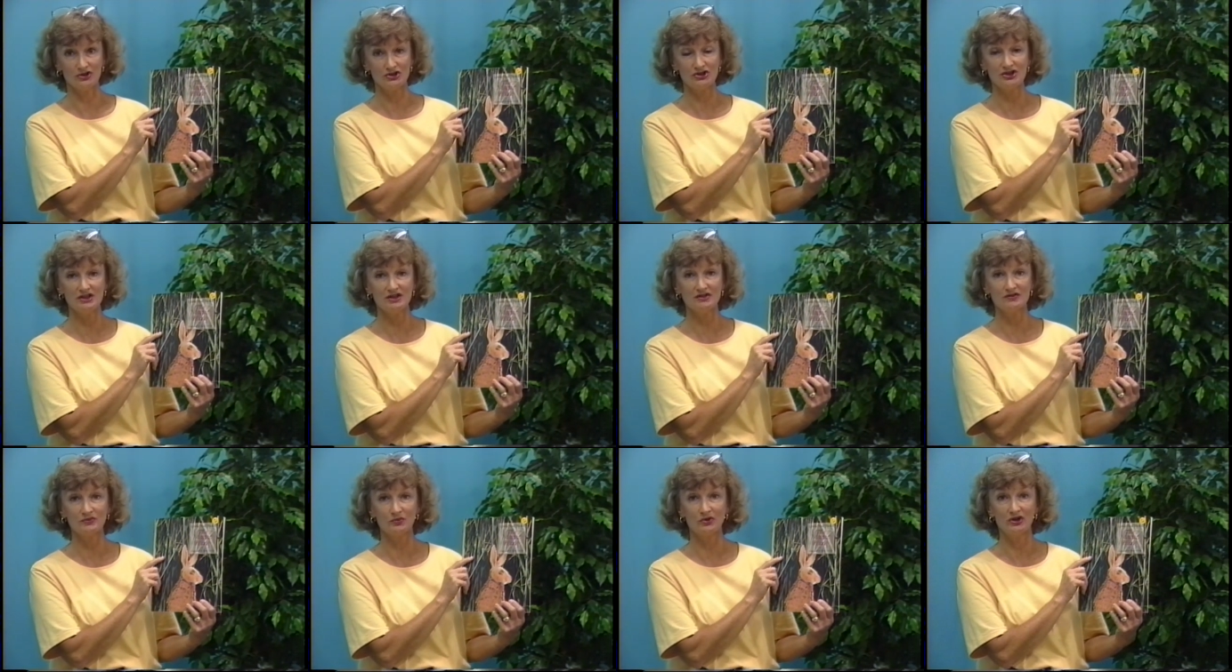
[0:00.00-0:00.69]
She
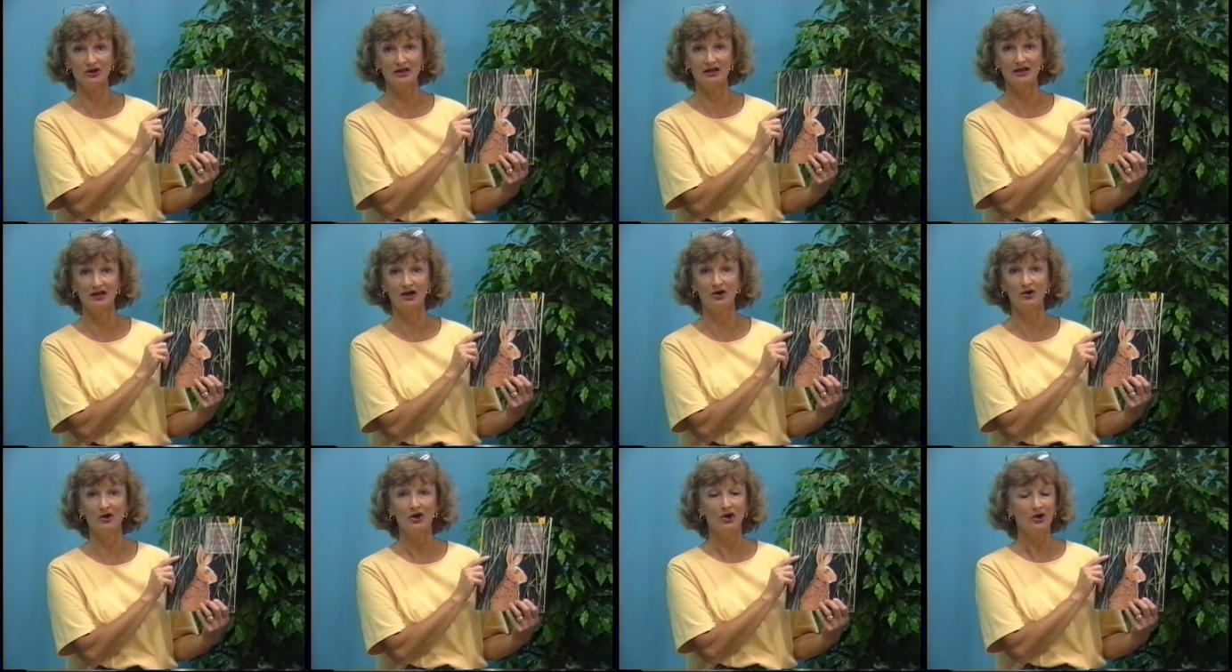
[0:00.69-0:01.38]
is working
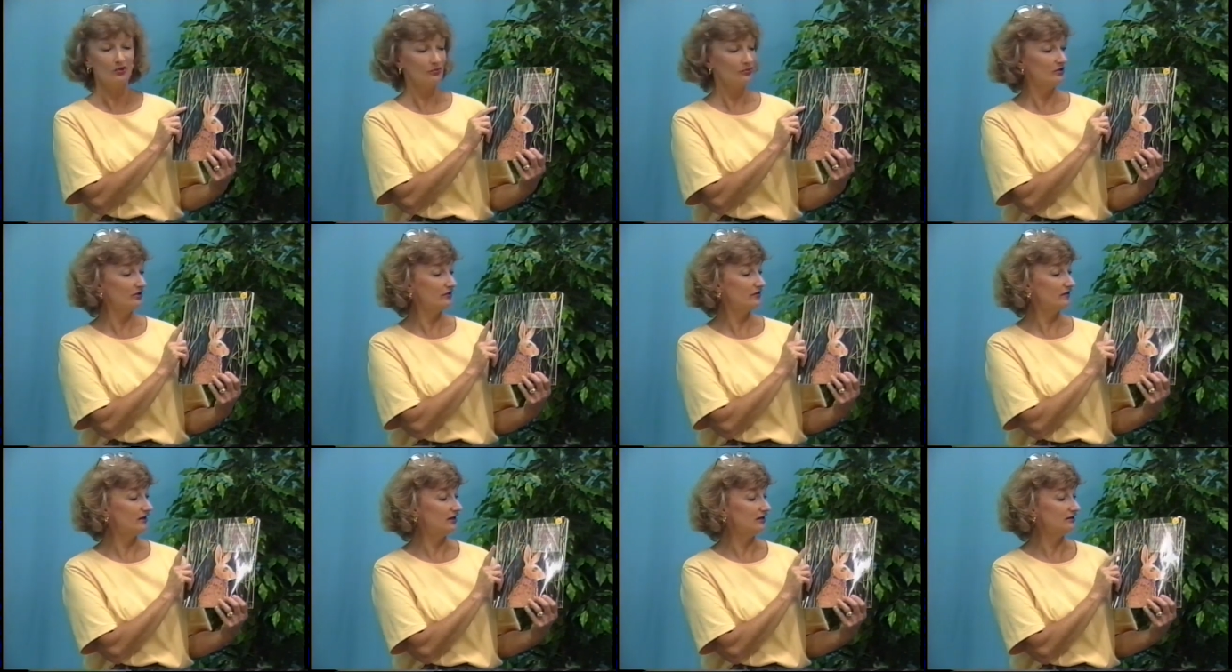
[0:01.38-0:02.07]
now
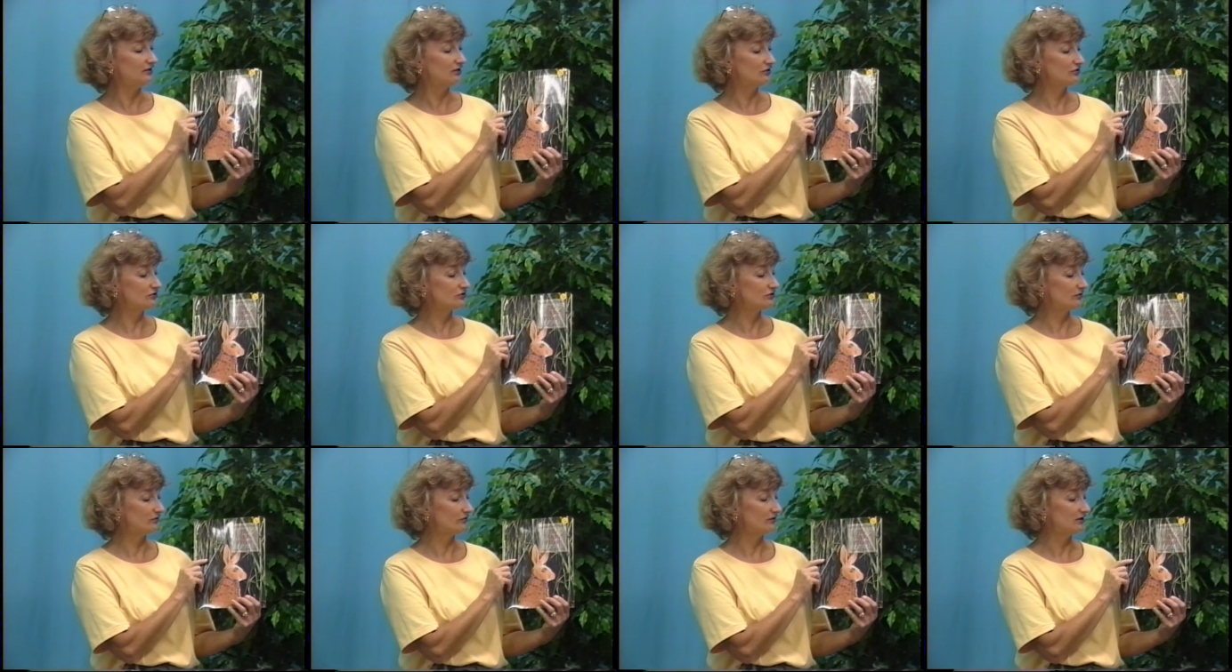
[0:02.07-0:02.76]
with uh, younger
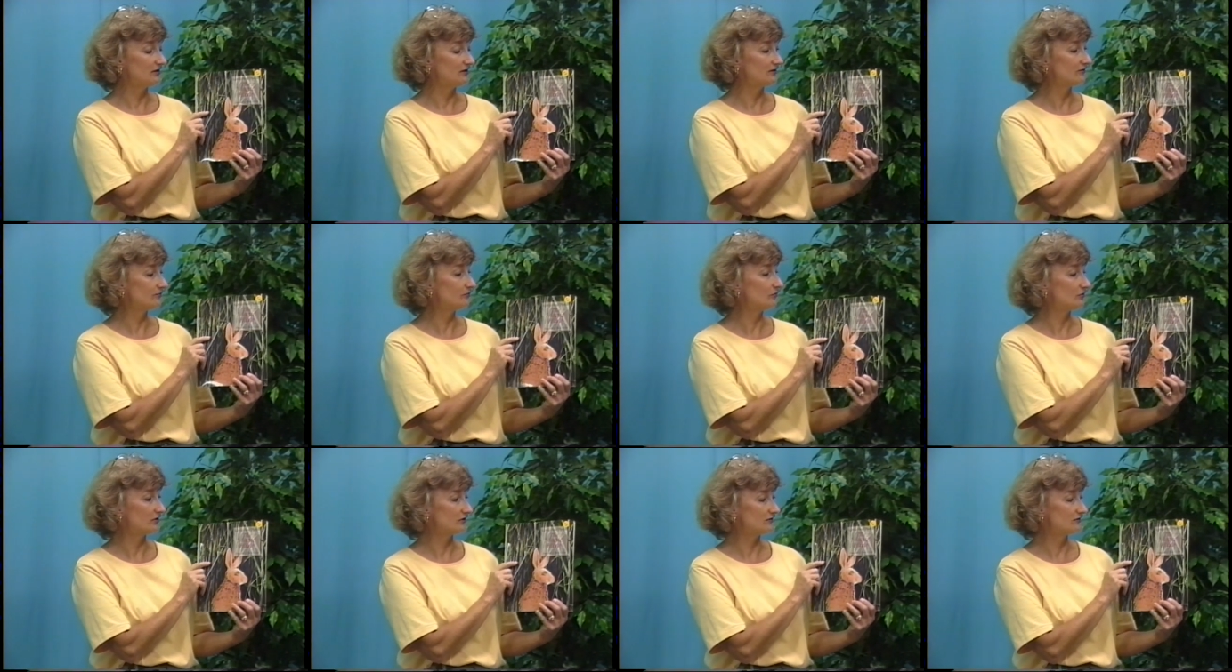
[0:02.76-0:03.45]
children in this
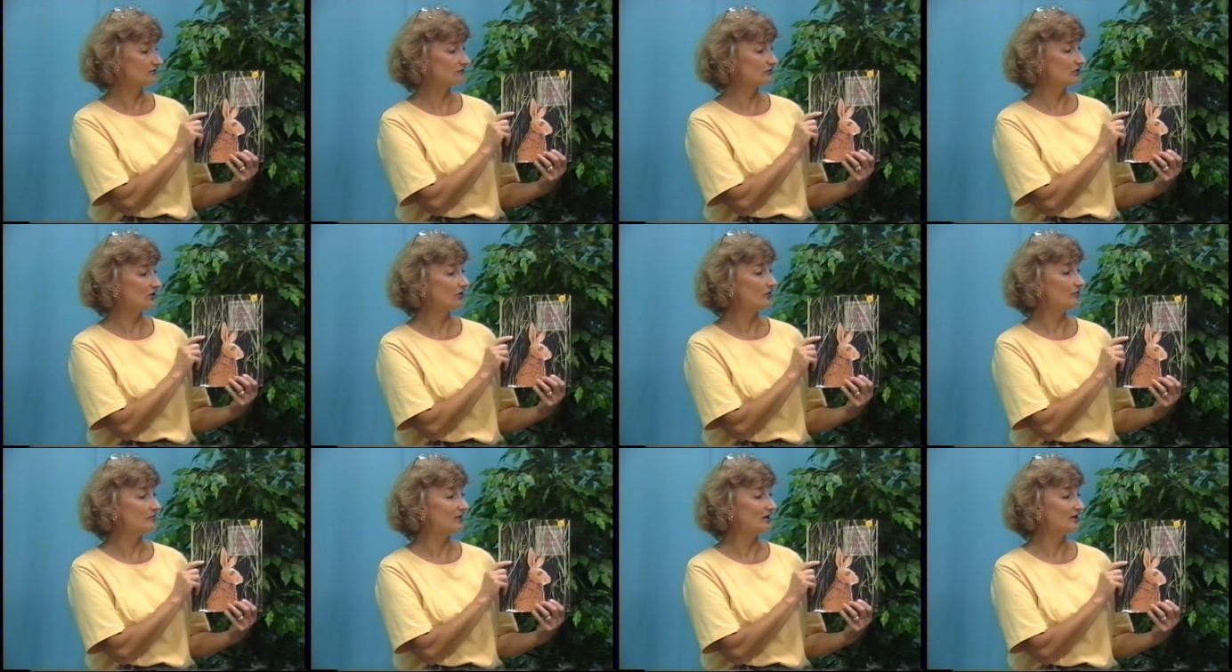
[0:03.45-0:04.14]
book. This is called
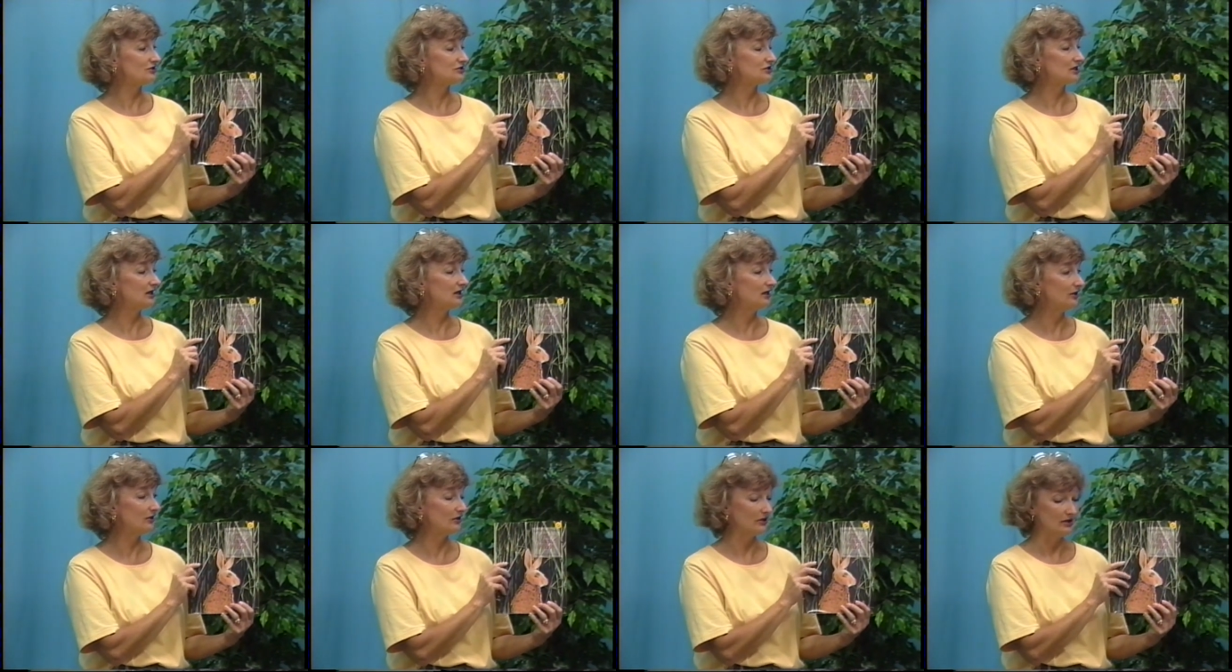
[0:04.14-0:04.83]
The Magic
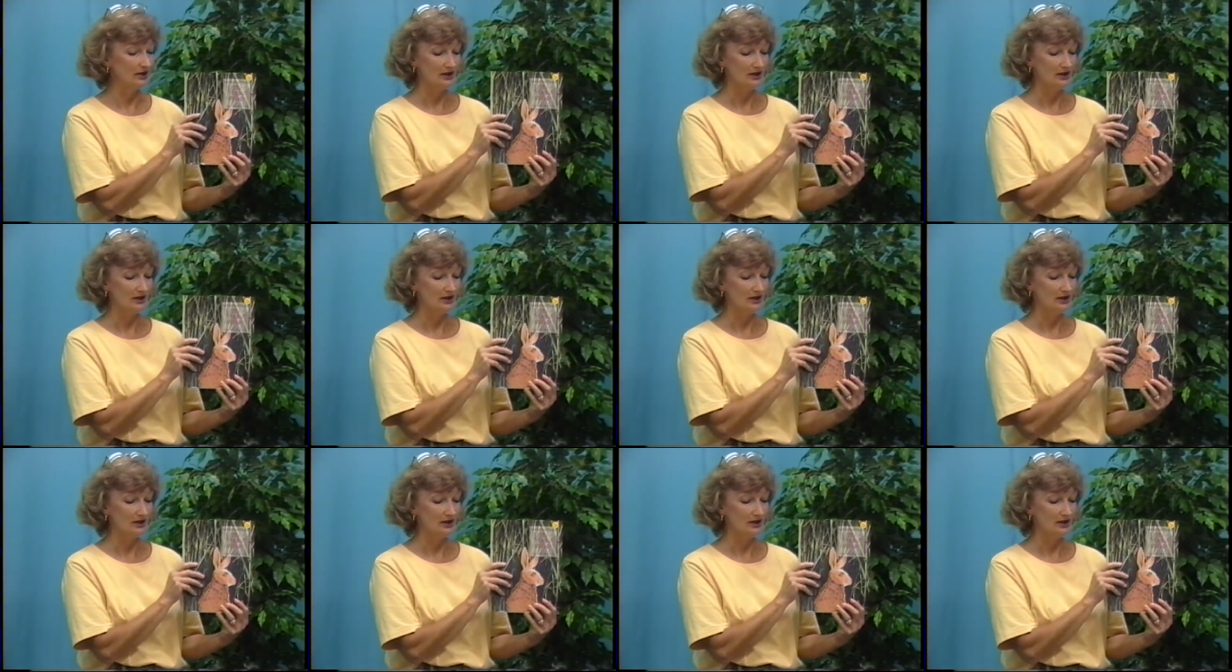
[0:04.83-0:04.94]
Hare.